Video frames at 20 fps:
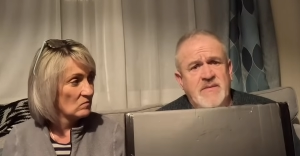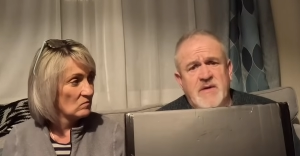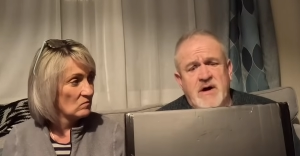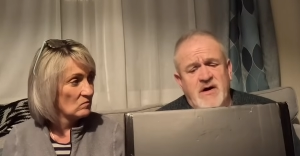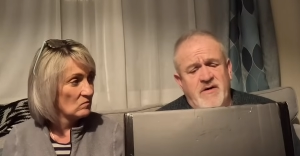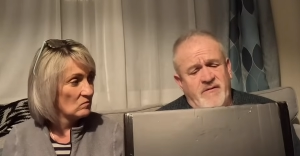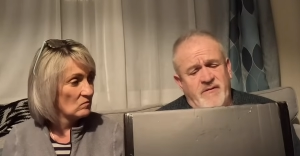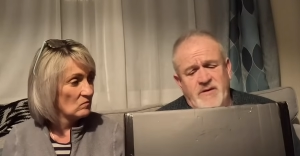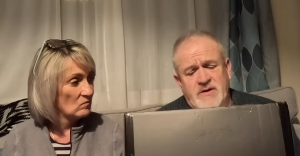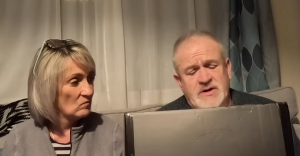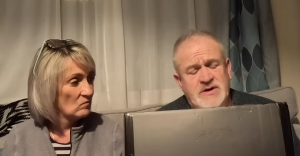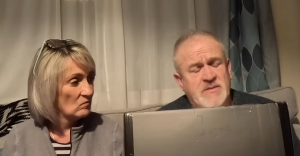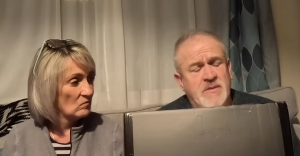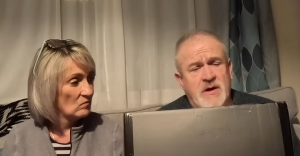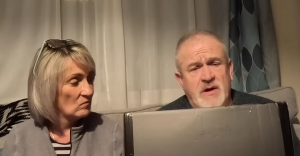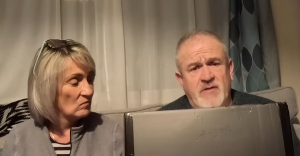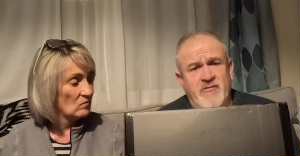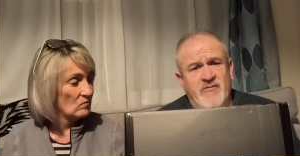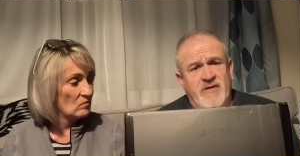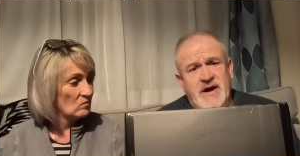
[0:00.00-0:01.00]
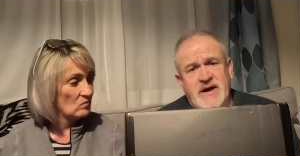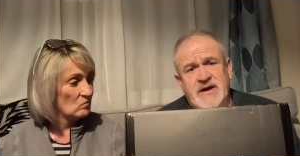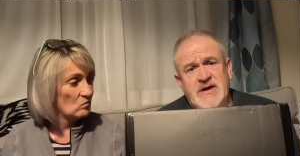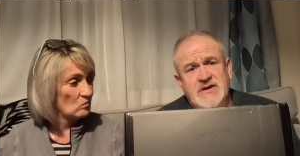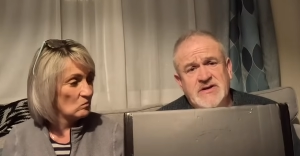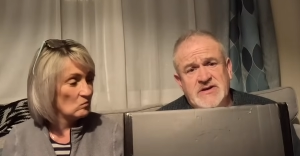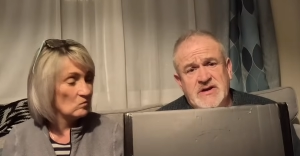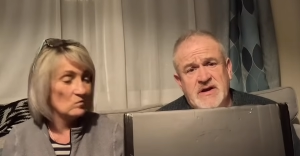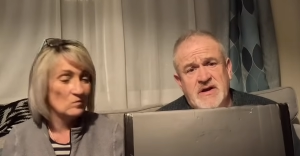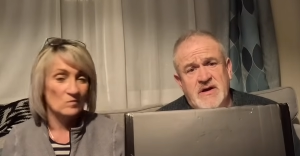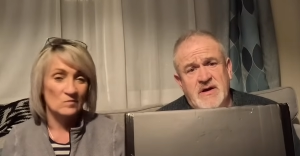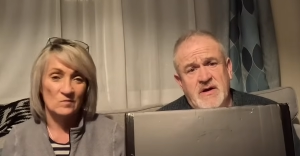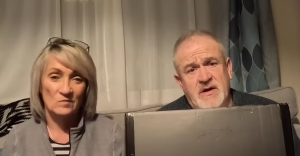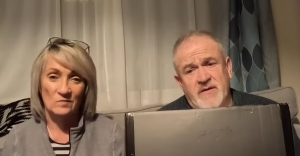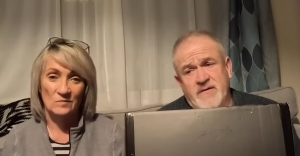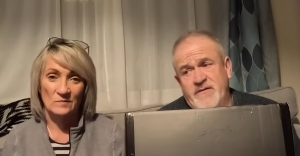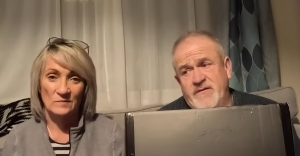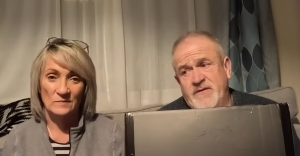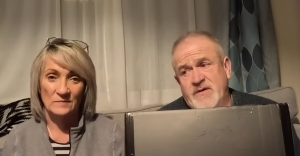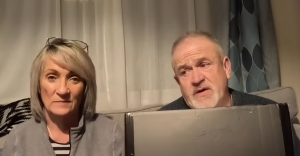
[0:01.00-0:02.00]
Speaker 1: mile, 30 mile radius
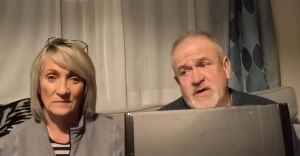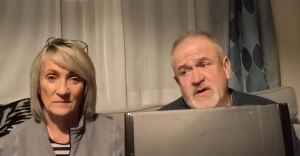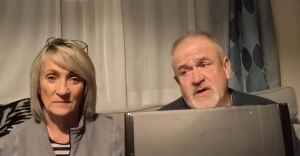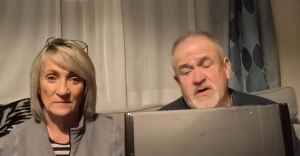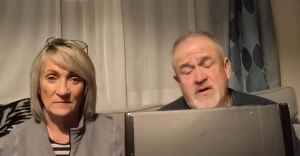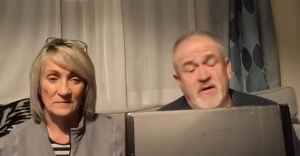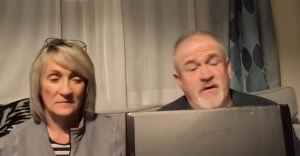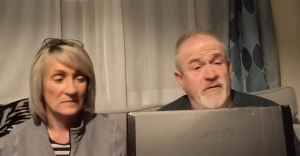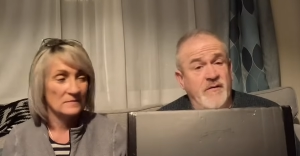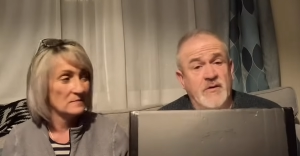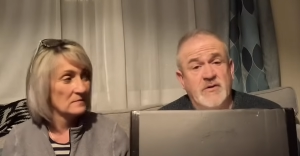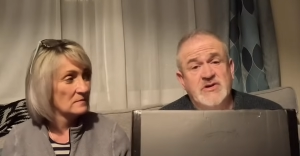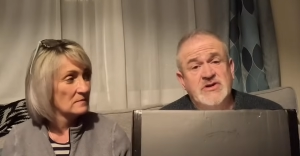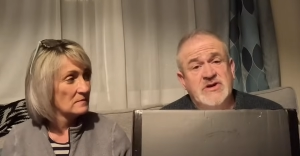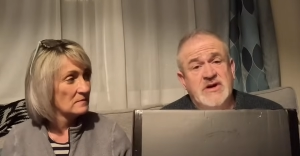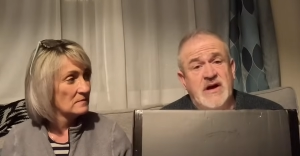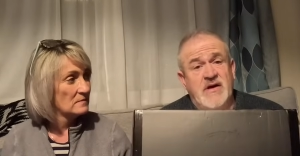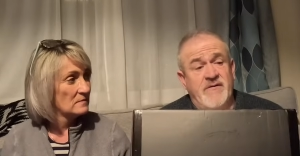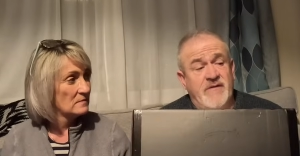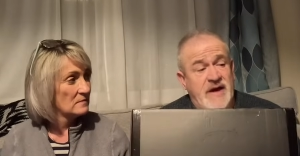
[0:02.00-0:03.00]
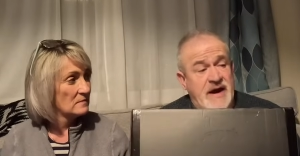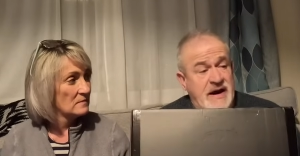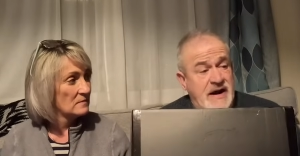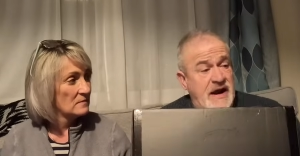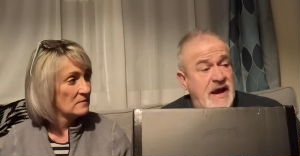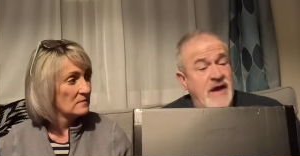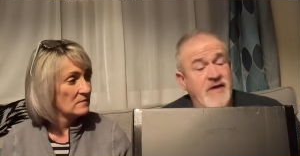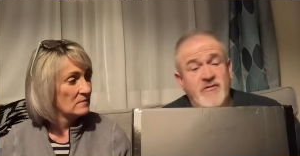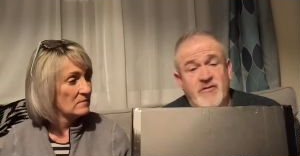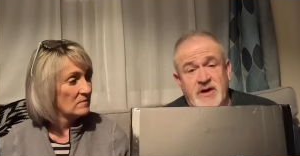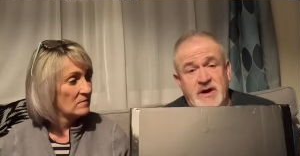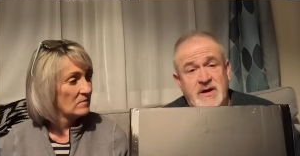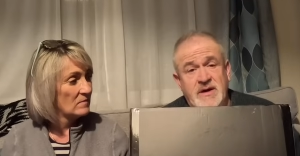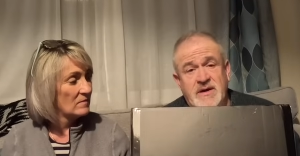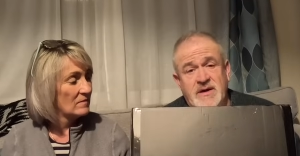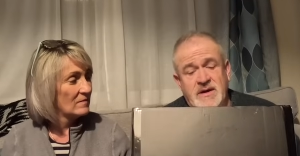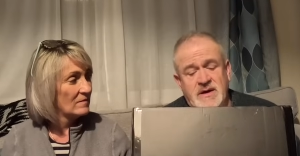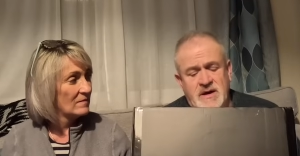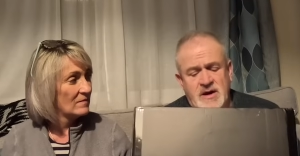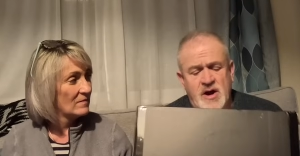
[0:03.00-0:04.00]
of us, of our area,
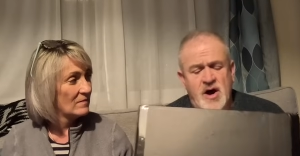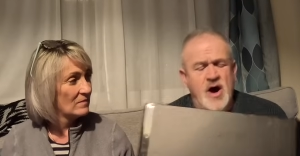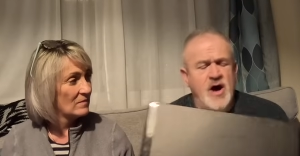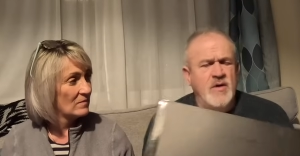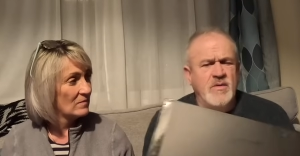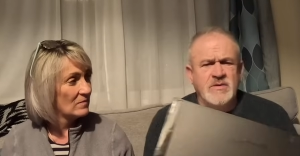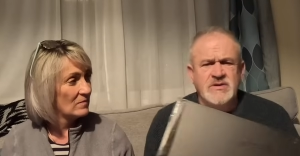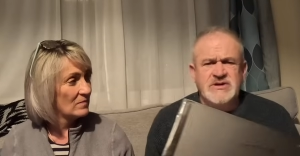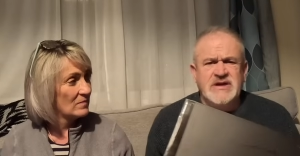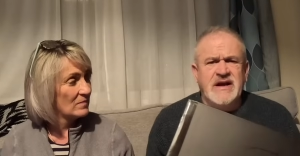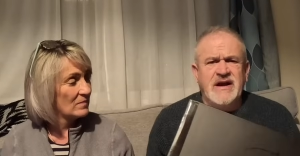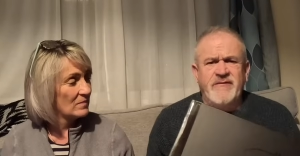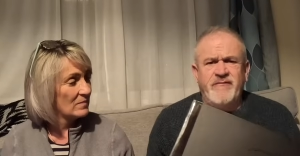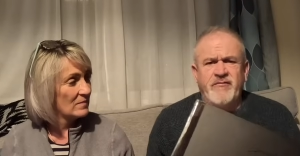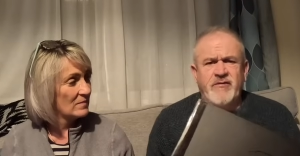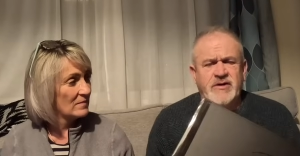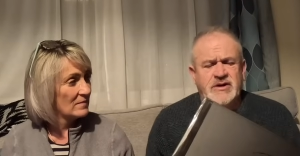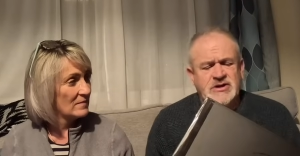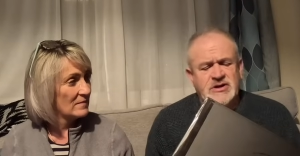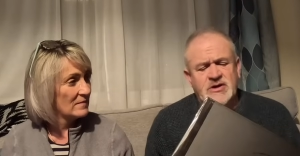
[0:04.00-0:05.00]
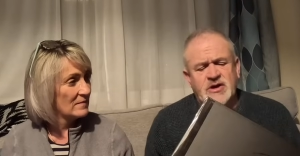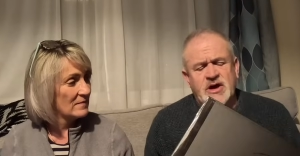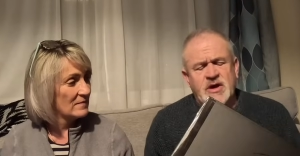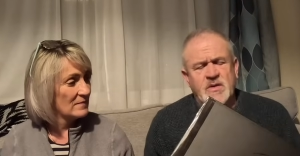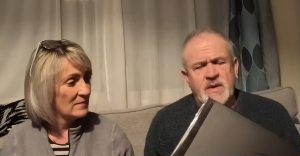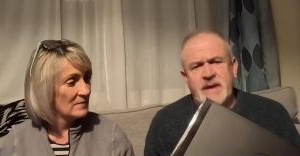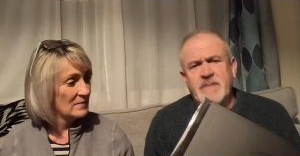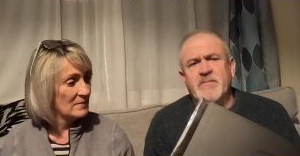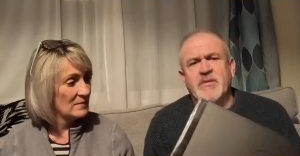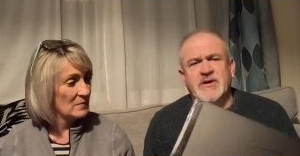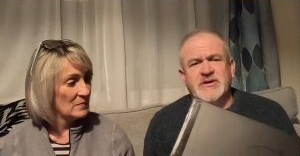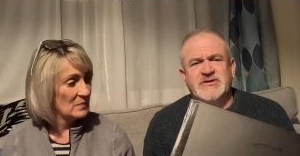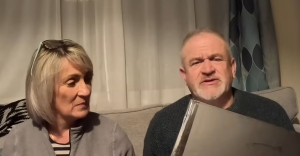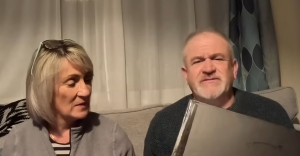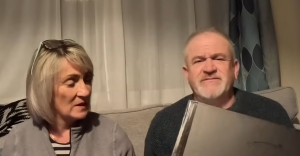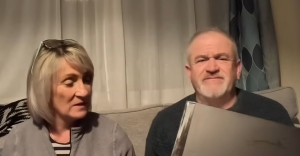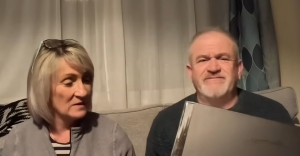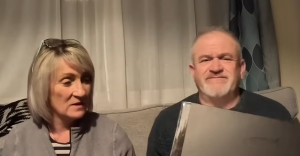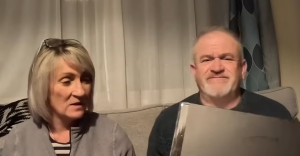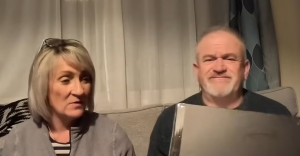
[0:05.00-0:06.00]
I will deliver it to you in
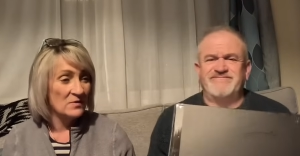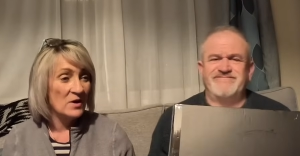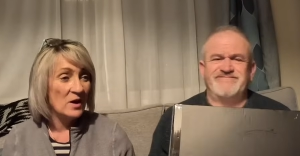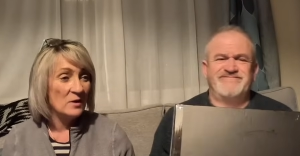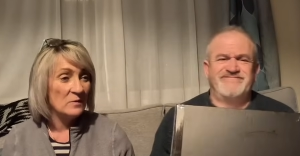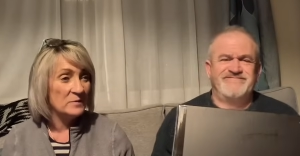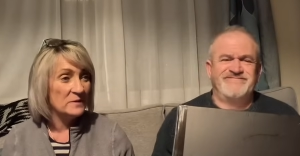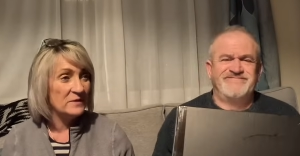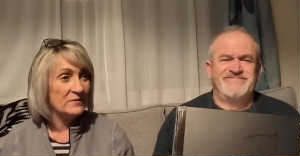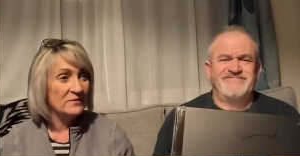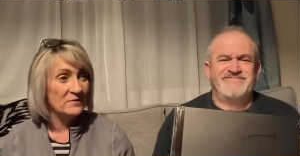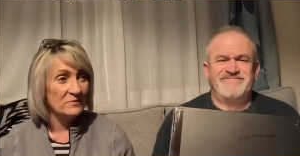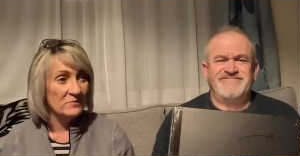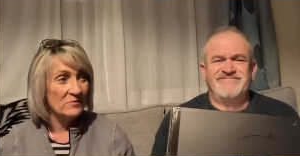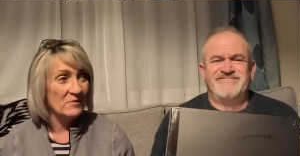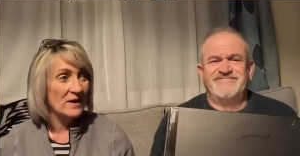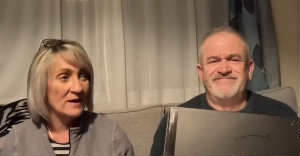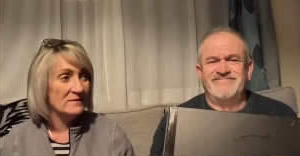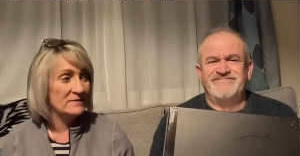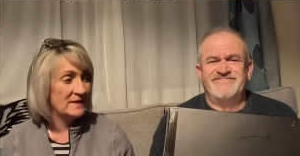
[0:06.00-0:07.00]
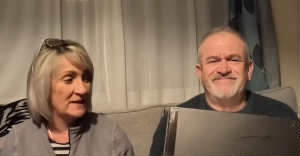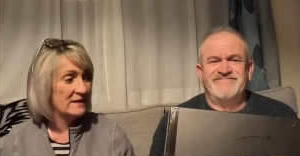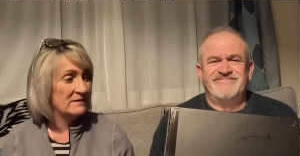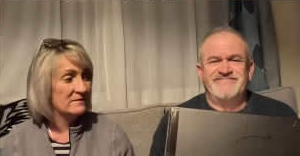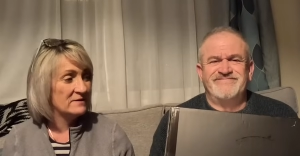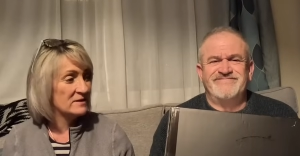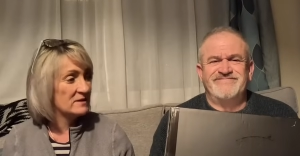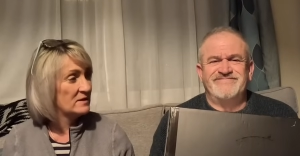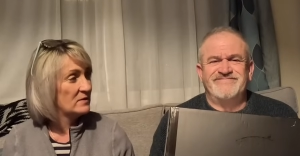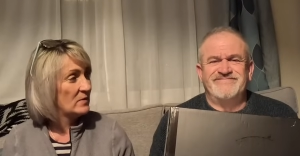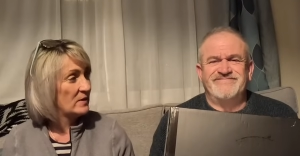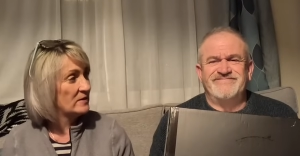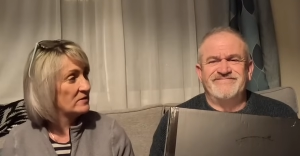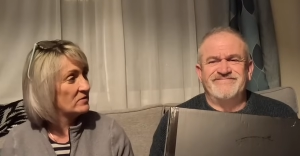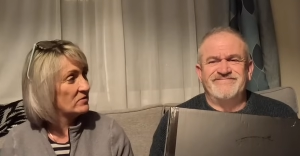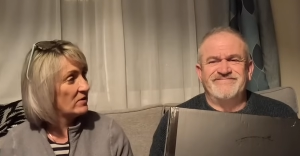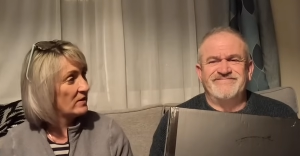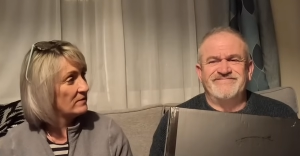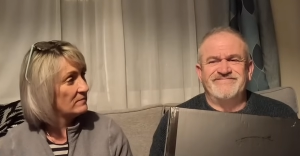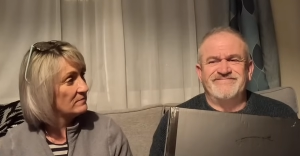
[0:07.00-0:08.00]
person.
Speaker 2: So nobody from around here is going to
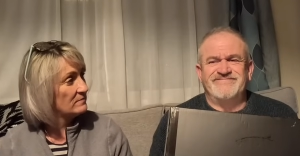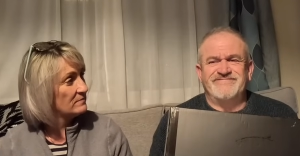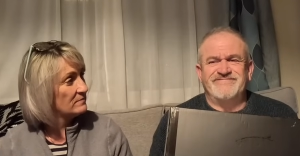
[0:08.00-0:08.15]
enter it.